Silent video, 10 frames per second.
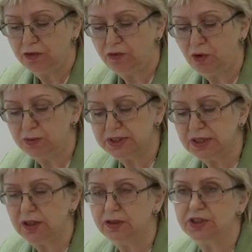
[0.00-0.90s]
forms
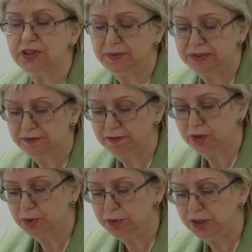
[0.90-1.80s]
a
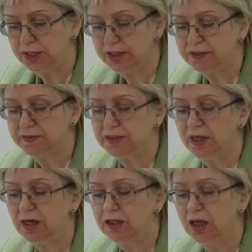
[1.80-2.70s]
culture-specific communicative
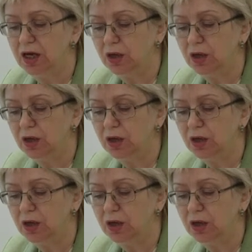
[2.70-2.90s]
style